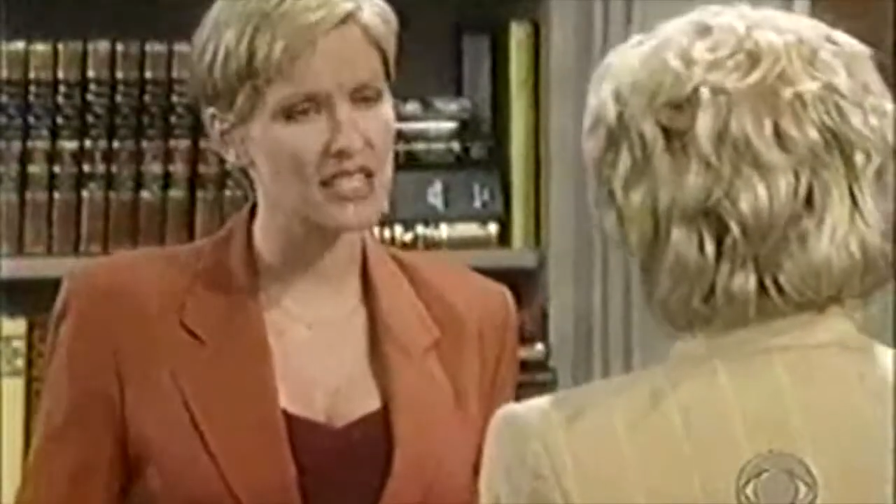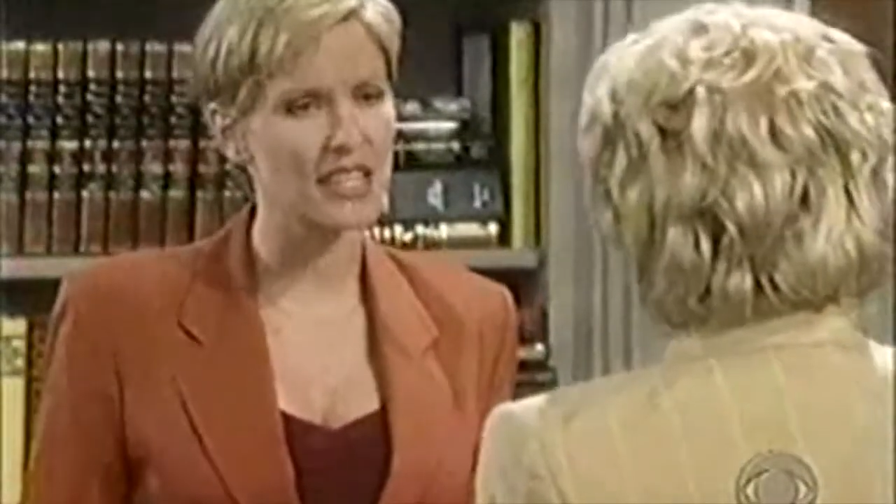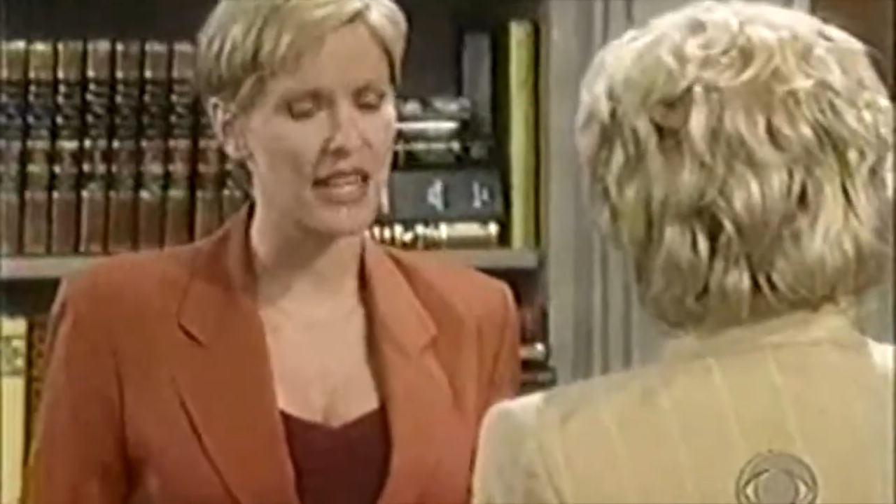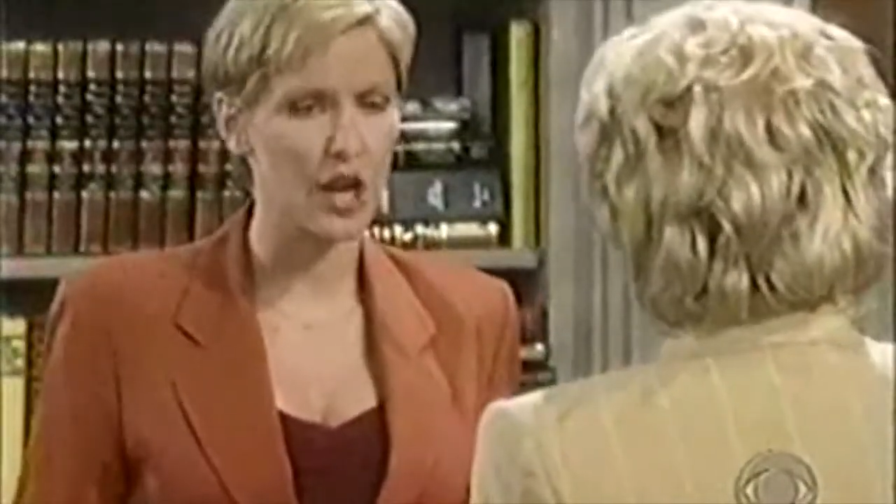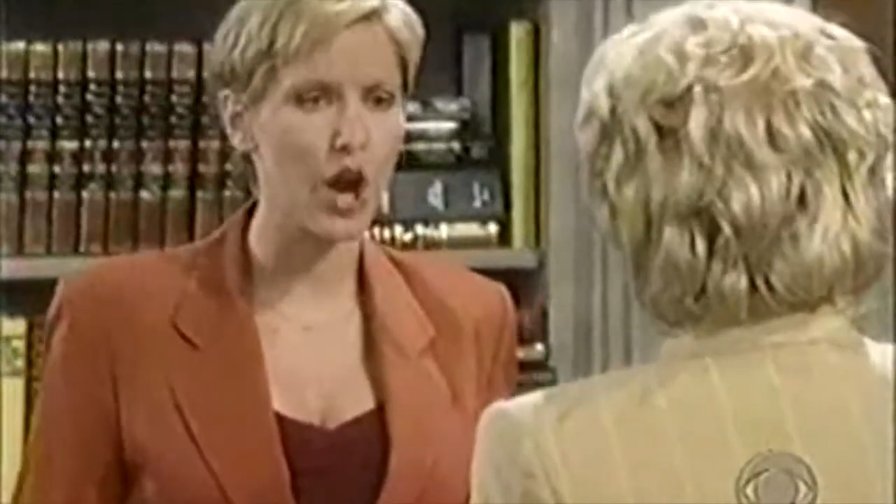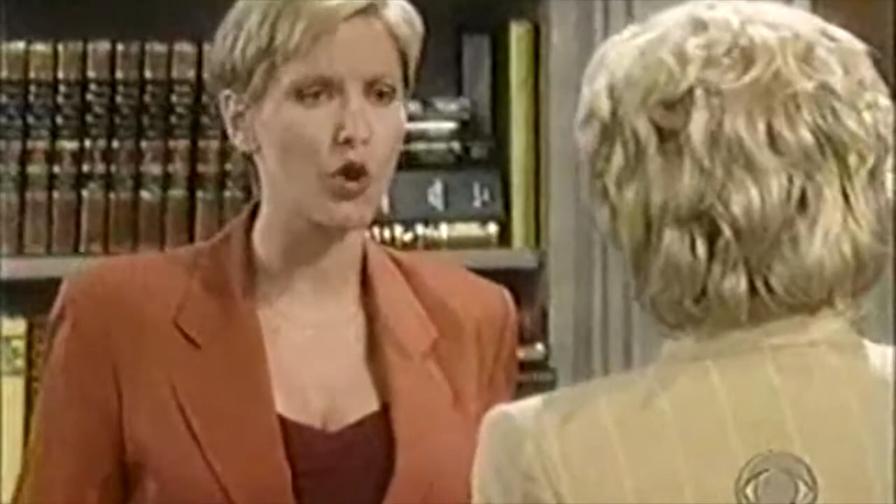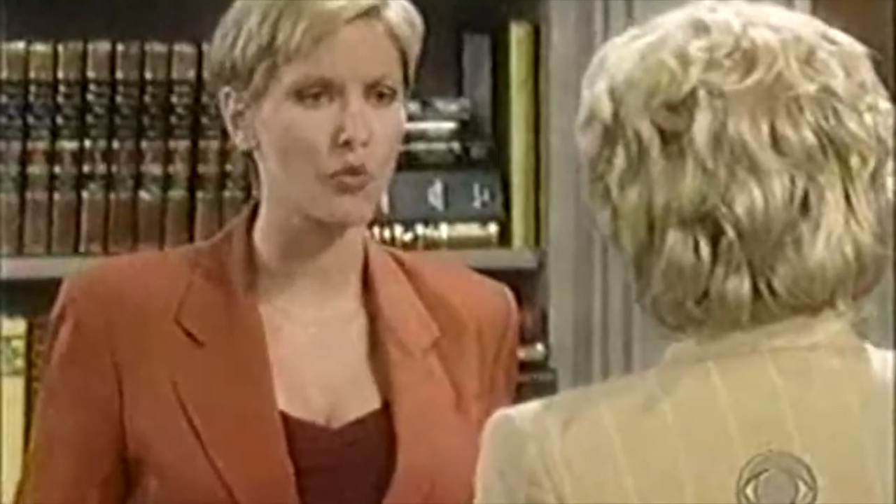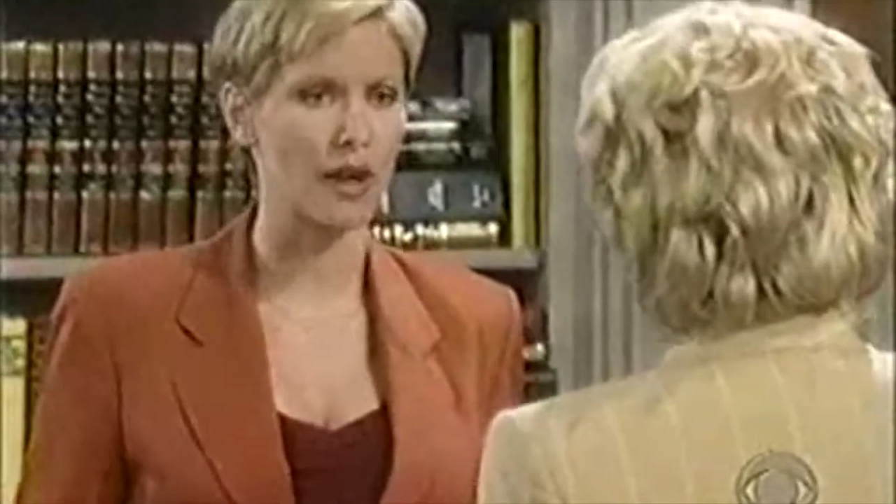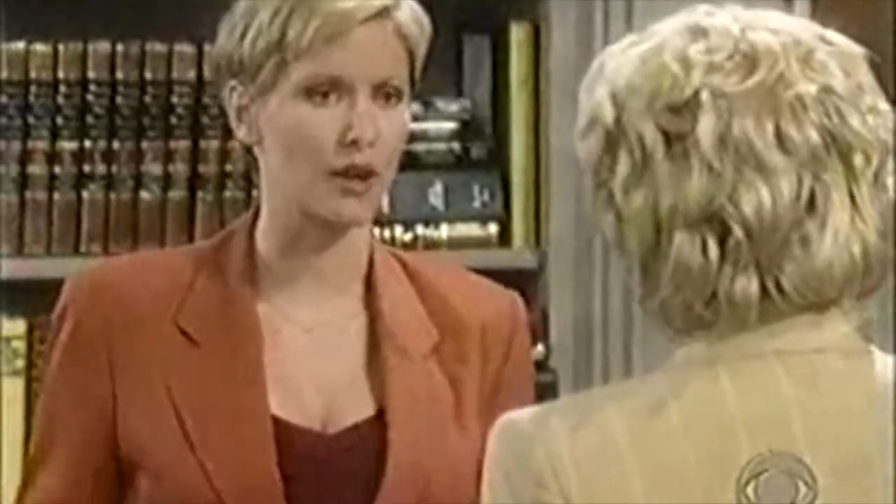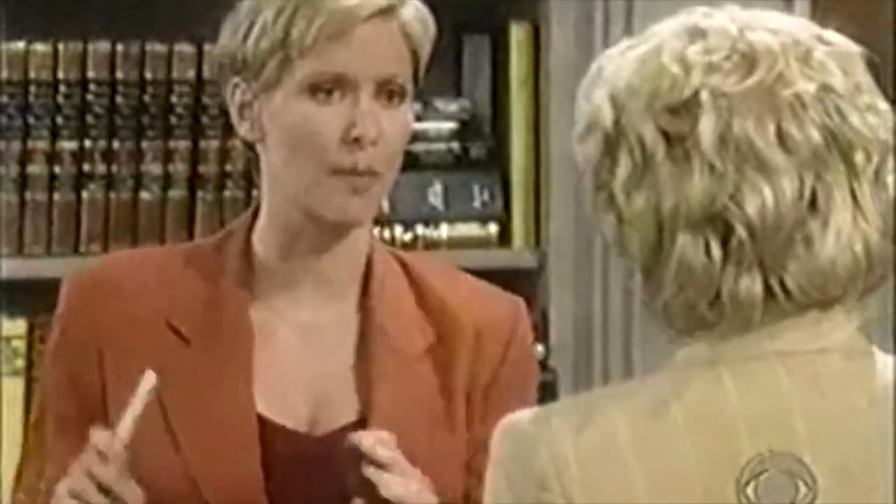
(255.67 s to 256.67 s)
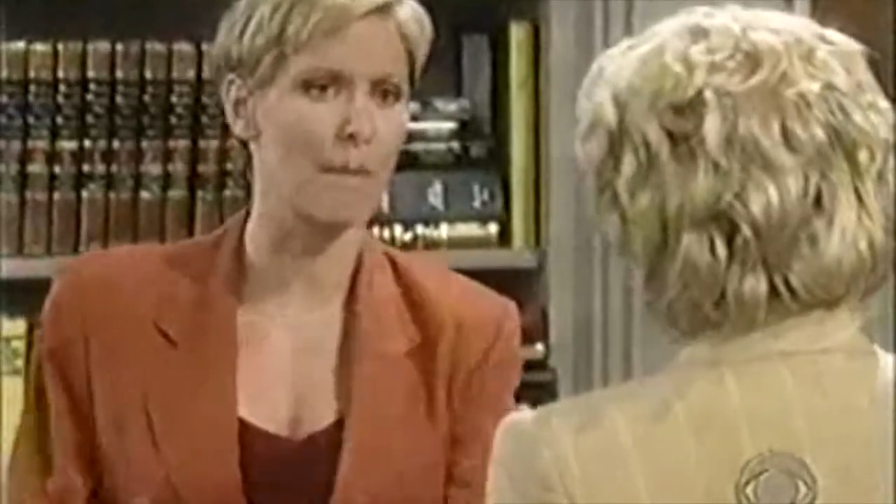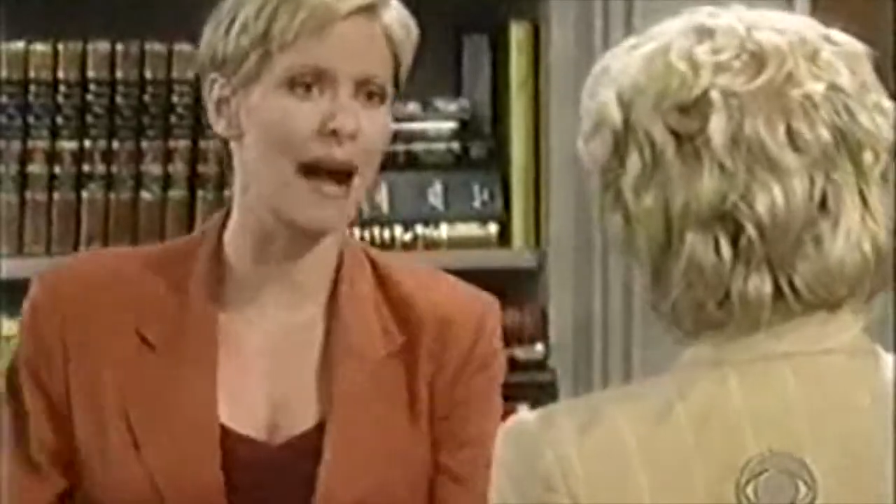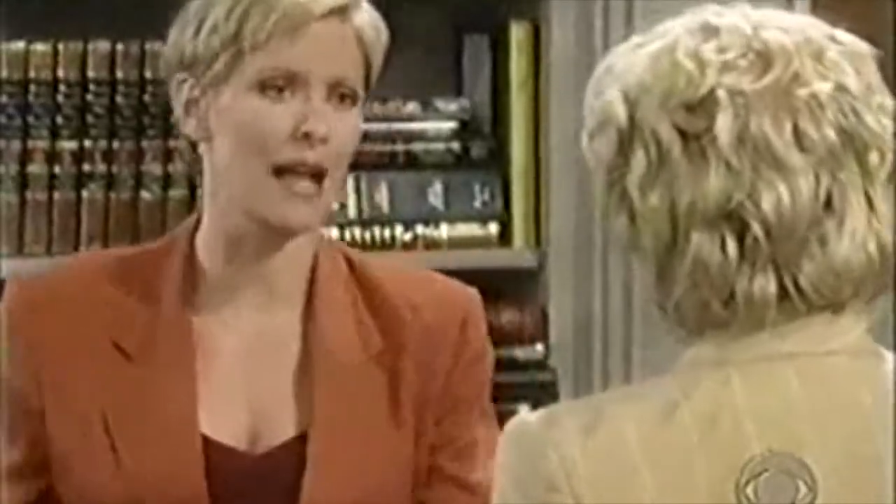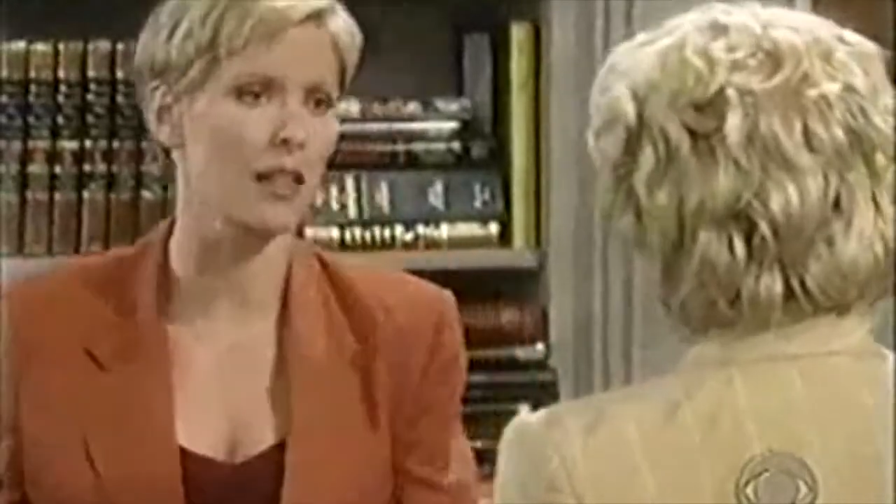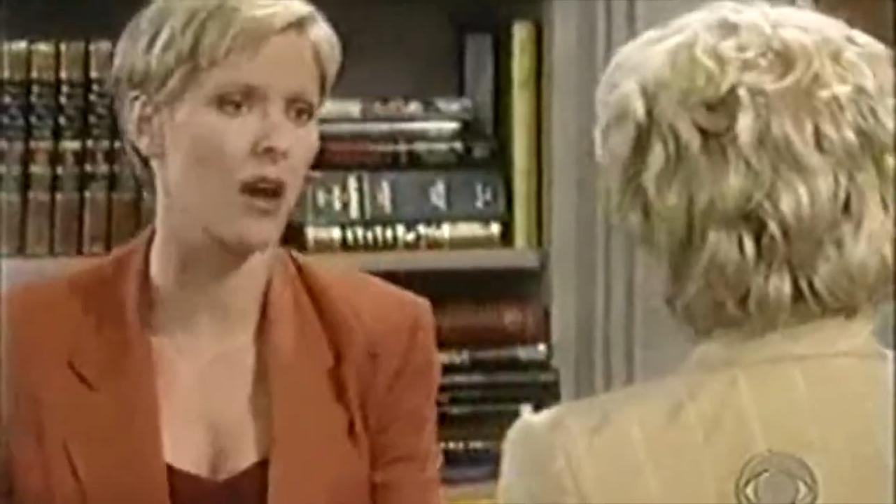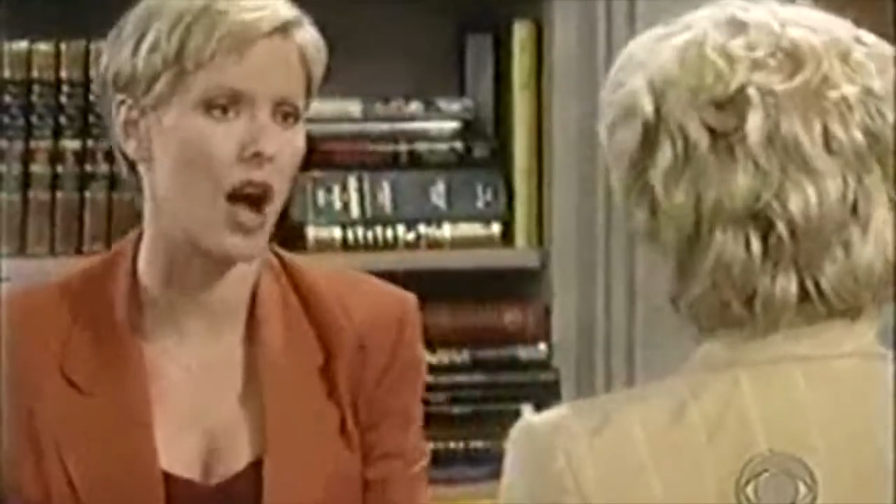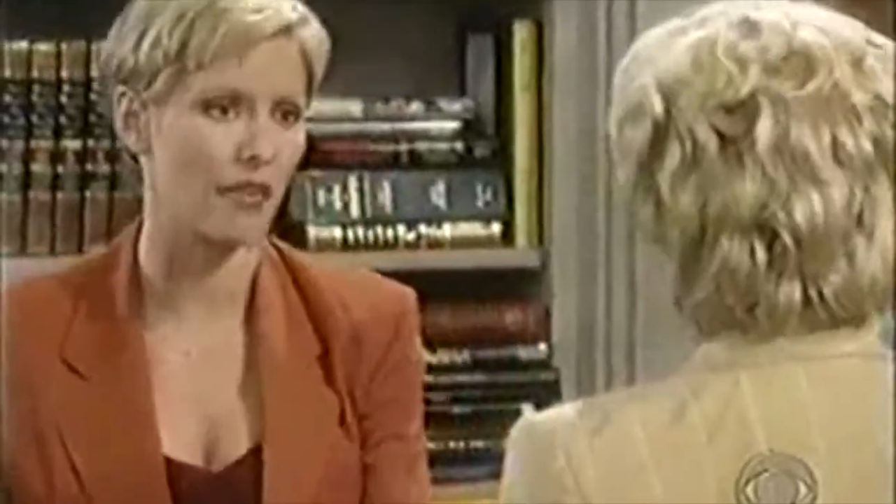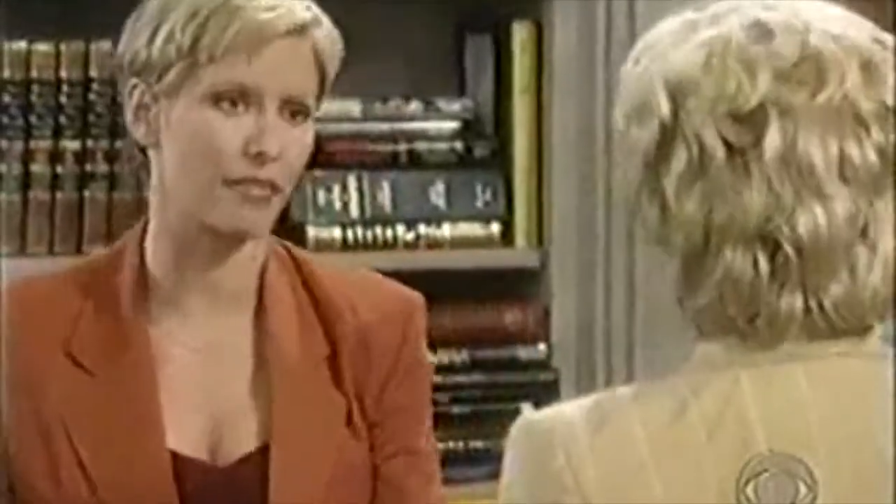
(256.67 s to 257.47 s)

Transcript: hussy and a home wrecker a mile